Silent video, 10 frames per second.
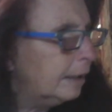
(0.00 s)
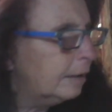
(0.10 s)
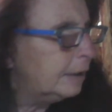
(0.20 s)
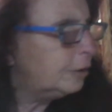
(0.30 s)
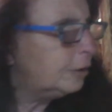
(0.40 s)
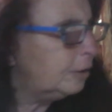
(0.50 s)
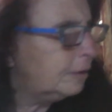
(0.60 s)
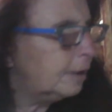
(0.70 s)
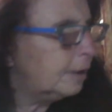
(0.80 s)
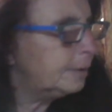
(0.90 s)
There's two
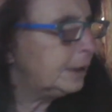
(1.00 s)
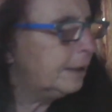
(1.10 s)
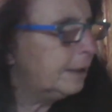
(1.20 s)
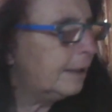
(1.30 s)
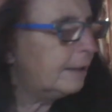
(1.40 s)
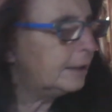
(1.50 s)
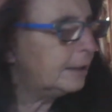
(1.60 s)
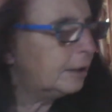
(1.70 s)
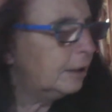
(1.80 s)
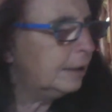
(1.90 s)
types, isn't there? There's
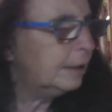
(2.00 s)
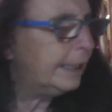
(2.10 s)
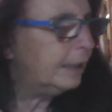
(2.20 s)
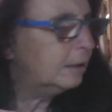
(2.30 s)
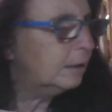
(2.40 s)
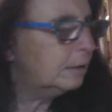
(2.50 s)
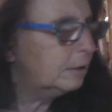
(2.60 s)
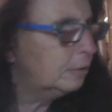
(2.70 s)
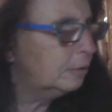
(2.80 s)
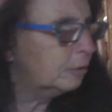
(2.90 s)
curly
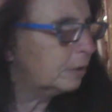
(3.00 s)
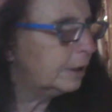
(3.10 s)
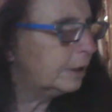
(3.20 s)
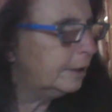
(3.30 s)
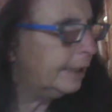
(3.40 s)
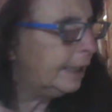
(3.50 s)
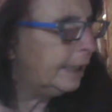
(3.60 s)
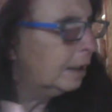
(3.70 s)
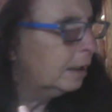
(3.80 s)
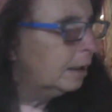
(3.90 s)
and not
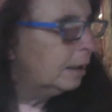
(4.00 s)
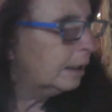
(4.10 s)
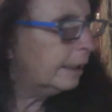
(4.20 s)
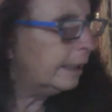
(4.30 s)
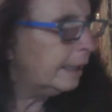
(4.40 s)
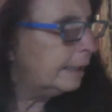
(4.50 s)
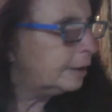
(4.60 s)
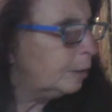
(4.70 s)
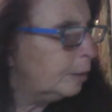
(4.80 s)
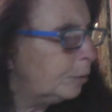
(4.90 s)
curly.
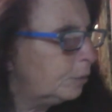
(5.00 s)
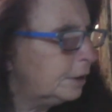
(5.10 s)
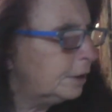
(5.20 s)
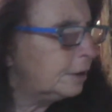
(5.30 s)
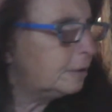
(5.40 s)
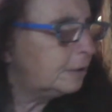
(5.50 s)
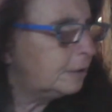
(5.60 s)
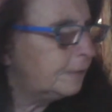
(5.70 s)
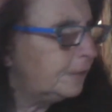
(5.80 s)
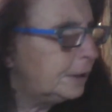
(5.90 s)
It's an important
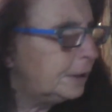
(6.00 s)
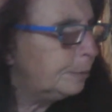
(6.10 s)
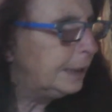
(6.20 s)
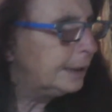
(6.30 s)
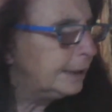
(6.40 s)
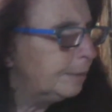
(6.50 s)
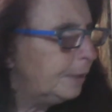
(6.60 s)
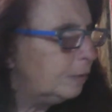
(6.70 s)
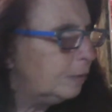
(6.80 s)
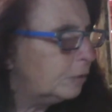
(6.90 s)
source of vitamins and
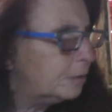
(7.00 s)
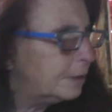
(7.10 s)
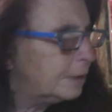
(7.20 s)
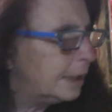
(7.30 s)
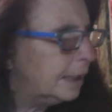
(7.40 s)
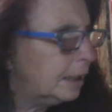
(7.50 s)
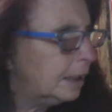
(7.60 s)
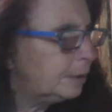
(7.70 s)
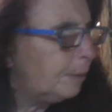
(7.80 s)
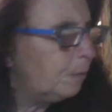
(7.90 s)
minerals and
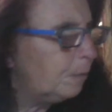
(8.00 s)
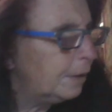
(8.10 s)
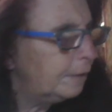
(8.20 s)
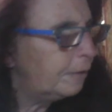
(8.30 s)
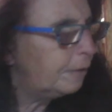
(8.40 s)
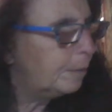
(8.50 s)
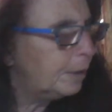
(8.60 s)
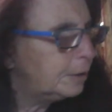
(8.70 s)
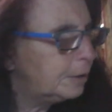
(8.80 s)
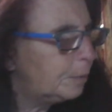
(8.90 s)
has been one of the
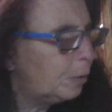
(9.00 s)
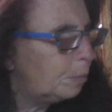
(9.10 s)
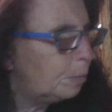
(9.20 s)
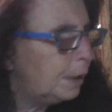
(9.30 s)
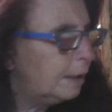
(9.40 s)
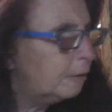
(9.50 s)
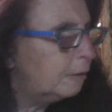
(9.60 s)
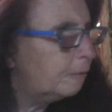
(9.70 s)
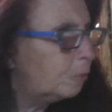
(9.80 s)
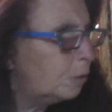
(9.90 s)
most popular
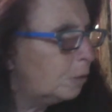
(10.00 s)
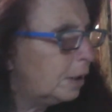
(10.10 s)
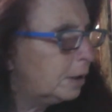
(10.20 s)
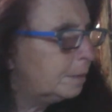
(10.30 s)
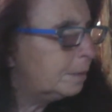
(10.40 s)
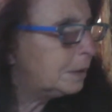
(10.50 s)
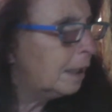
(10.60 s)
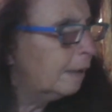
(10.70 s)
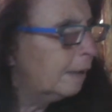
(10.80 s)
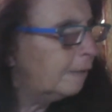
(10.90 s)
of all herbs
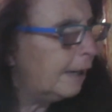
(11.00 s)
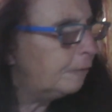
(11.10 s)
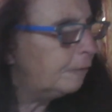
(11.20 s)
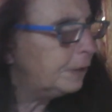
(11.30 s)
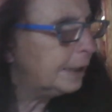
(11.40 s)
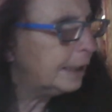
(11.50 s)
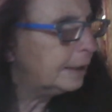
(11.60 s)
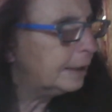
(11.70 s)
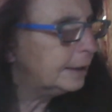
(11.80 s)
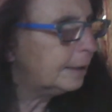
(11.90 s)
for everyday
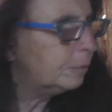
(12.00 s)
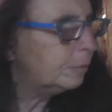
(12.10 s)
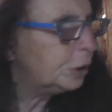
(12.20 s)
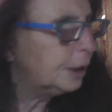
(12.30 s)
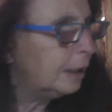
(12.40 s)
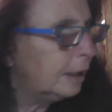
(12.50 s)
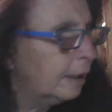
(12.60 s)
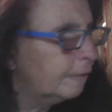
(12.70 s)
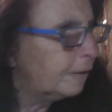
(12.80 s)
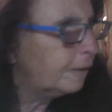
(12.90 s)
consumption
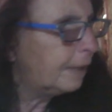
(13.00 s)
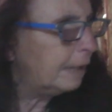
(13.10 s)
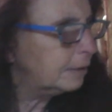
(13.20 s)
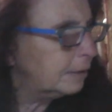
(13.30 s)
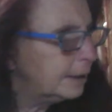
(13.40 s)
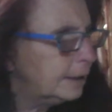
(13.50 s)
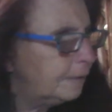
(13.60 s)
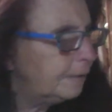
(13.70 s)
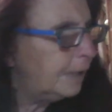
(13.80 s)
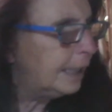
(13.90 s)
for thousands
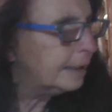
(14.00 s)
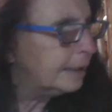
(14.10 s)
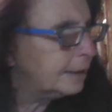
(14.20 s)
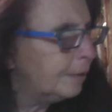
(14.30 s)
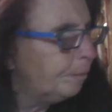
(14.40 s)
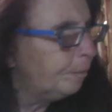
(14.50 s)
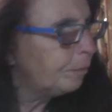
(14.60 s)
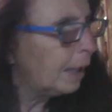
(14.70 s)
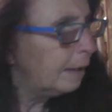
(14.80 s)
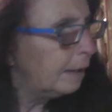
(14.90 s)
of years.
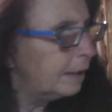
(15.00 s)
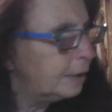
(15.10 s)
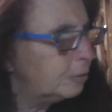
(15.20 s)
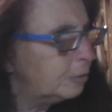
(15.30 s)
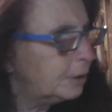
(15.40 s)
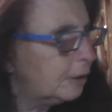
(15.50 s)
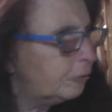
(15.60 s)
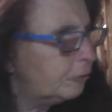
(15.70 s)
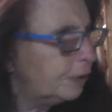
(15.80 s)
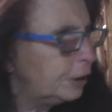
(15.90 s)
There's also a
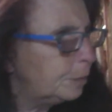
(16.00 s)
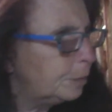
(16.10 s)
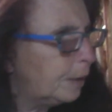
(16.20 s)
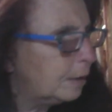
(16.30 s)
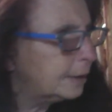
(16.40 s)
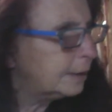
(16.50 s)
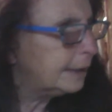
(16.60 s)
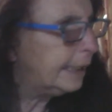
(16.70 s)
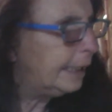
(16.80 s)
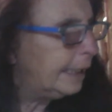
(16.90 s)
French
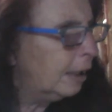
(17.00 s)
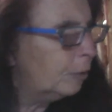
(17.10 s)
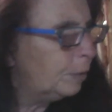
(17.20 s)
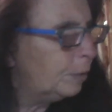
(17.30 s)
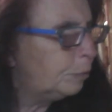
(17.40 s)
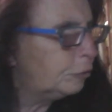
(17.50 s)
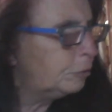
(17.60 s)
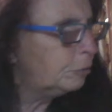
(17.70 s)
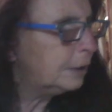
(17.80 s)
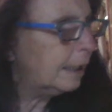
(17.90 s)
parsley with
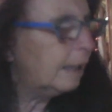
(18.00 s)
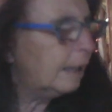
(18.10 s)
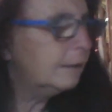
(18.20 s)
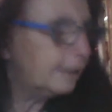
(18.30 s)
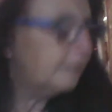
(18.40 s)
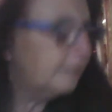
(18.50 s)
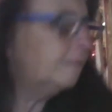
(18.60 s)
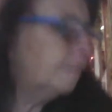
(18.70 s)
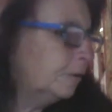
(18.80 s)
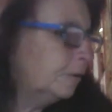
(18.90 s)
broader
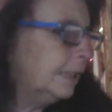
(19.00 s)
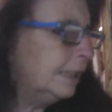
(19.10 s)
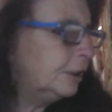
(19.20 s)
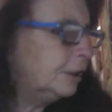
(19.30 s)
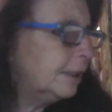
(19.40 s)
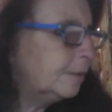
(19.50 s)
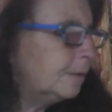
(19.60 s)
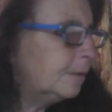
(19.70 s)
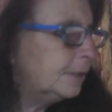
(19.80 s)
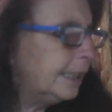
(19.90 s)
uncurled foliage, that's
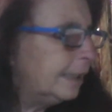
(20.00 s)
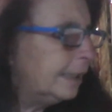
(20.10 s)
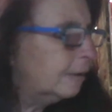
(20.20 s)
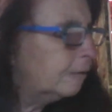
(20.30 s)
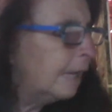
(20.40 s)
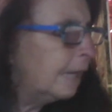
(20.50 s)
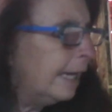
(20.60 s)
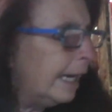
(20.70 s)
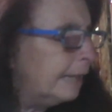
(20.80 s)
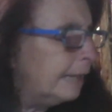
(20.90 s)
what I was thinking of,
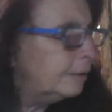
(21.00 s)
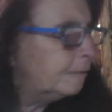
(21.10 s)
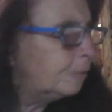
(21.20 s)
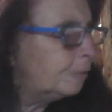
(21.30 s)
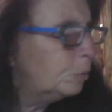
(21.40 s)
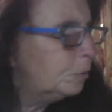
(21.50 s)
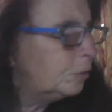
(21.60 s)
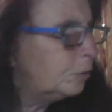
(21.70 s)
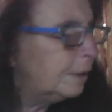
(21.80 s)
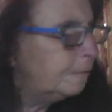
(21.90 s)
and a form
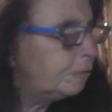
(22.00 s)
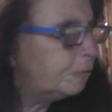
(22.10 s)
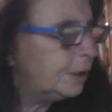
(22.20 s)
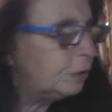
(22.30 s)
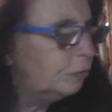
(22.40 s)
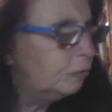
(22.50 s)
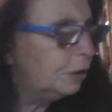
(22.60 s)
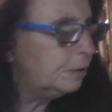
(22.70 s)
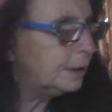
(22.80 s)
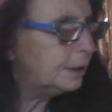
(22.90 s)
grown for its
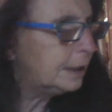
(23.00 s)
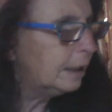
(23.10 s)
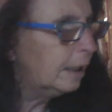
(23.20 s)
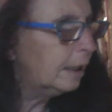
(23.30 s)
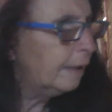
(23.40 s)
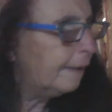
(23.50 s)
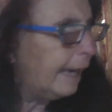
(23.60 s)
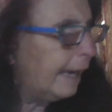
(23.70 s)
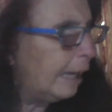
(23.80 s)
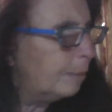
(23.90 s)
roots. The
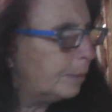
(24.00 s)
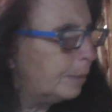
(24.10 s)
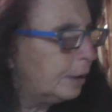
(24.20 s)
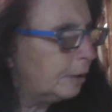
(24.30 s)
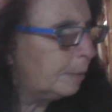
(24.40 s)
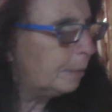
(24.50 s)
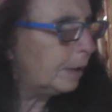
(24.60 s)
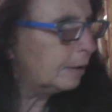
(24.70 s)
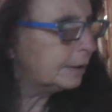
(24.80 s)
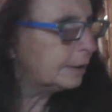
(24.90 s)
Hamburg
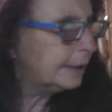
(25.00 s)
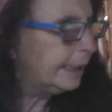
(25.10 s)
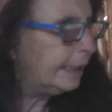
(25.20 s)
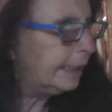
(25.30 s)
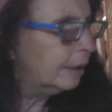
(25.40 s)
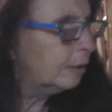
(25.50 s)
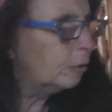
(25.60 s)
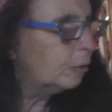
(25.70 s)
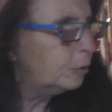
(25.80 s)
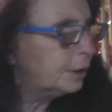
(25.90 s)
parsley,
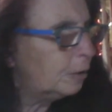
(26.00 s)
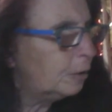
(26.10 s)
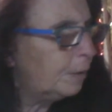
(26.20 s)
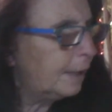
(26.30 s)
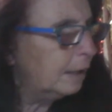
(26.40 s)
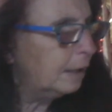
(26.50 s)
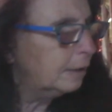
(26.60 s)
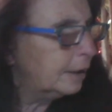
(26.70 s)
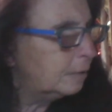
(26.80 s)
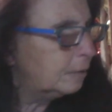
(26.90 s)
also with
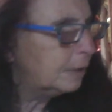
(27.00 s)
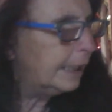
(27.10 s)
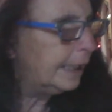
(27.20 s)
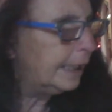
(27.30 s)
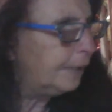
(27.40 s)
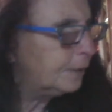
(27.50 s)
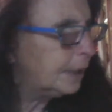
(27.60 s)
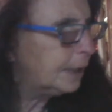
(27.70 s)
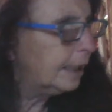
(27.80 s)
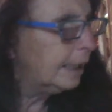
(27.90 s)
uncurled
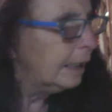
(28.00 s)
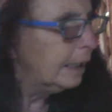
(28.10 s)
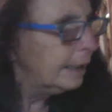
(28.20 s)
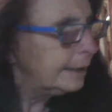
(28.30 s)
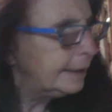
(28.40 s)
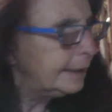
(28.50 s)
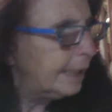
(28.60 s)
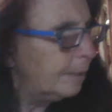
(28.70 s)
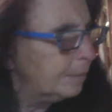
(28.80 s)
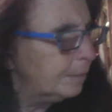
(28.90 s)
leaves.
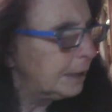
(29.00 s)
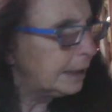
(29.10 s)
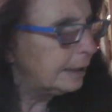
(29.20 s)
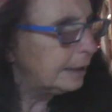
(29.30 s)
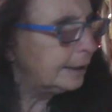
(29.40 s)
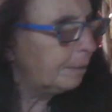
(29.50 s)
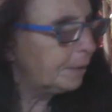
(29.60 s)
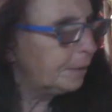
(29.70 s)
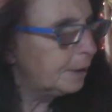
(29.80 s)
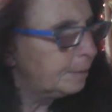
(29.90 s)
Stems,
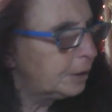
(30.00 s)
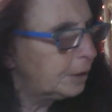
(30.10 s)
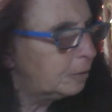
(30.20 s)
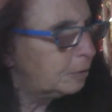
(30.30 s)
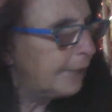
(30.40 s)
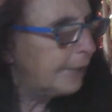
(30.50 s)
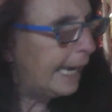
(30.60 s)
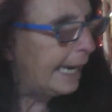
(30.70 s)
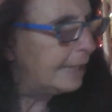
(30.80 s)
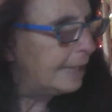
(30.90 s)
sometimes called
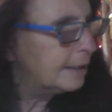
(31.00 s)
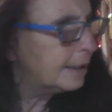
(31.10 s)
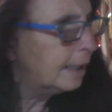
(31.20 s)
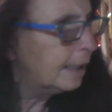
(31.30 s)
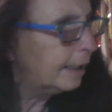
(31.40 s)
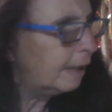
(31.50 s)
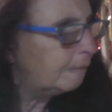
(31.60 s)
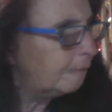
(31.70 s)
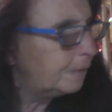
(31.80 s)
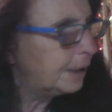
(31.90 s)
heads,
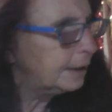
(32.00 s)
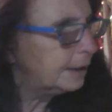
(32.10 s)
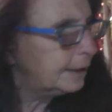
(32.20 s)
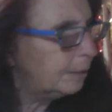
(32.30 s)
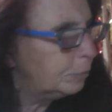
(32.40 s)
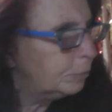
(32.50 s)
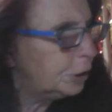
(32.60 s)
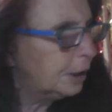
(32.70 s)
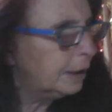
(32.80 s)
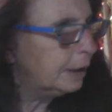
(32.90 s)
cut for
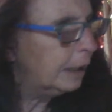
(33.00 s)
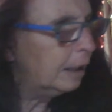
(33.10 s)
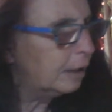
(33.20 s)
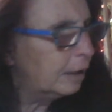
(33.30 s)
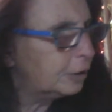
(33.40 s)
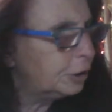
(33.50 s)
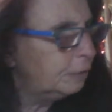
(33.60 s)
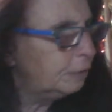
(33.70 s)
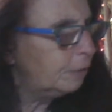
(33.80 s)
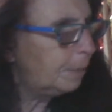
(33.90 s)
consumption, are
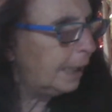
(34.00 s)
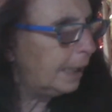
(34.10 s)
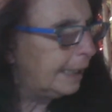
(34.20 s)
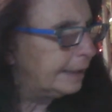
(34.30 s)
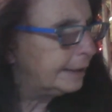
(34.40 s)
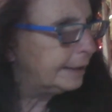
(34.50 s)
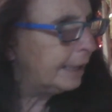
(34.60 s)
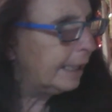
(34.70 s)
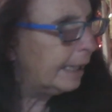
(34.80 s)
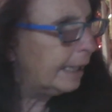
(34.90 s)
soon replaced
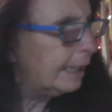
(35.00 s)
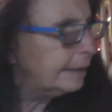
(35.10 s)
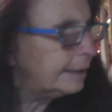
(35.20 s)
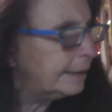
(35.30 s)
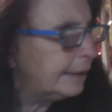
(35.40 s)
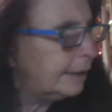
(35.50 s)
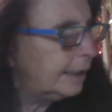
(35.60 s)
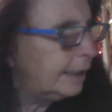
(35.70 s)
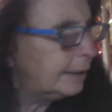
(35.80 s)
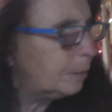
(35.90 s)
and
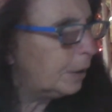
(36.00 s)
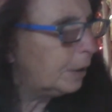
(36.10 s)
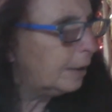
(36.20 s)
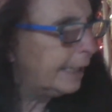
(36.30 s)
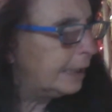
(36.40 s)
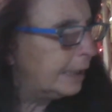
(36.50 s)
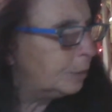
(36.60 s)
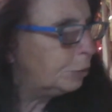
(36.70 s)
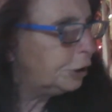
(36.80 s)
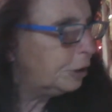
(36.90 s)
steady supply is
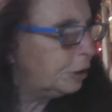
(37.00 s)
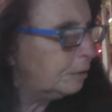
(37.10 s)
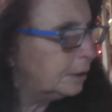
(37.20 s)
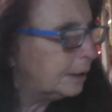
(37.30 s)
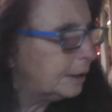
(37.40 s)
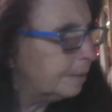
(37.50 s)
produced.